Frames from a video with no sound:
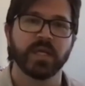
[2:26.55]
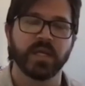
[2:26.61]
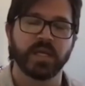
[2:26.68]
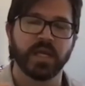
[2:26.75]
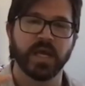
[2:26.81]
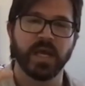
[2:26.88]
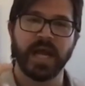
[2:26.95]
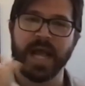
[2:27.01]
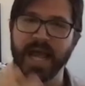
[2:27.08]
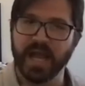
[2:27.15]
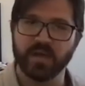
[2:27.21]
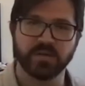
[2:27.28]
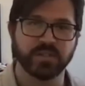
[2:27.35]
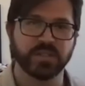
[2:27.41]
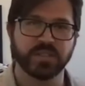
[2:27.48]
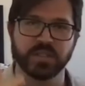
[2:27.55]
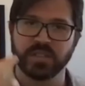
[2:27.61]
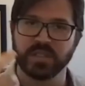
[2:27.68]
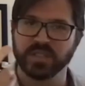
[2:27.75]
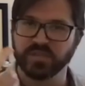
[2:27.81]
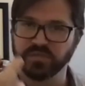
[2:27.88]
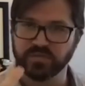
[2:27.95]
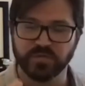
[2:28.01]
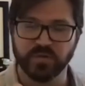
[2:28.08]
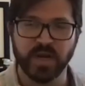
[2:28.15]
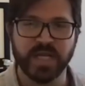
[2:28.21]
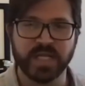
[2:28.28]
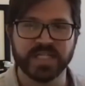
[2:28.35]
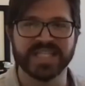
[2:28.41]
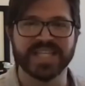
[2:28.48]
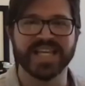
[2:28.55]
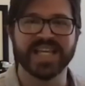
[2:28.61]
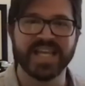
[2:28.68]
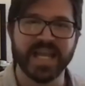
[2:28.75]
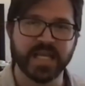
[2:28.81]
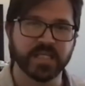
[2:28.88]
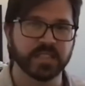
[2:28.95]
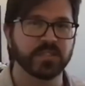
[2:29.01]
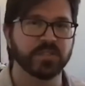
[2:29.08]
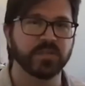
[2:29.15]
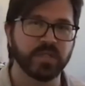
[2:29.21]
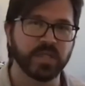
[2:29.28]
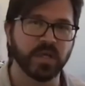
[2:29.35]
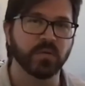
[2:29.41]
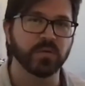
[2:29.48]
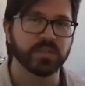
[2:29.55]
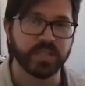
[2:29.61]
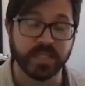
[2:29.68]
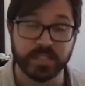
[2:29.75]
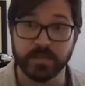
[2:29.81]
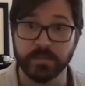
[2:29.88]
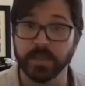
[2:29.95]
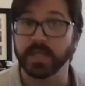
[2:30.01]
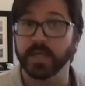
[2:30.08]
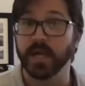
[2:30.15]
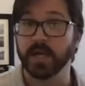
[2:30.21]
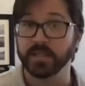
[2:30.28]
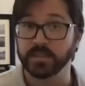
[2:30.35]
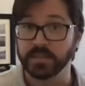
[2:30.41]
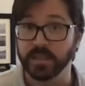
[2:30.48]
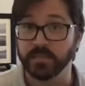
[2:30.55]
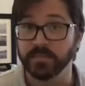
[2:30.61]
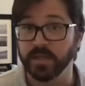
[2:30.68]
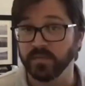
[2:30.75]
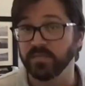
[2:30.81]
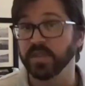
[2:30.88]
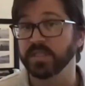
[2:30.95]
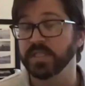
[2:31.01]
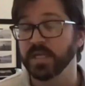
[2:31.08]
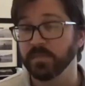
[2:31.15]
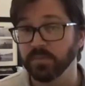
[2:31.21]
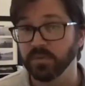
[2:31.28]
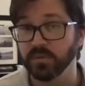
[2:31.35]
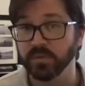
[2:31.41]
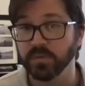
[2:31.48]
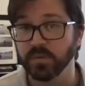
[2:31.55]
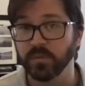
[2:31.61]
house, this phrase connects to the Old Testament concept of the temple.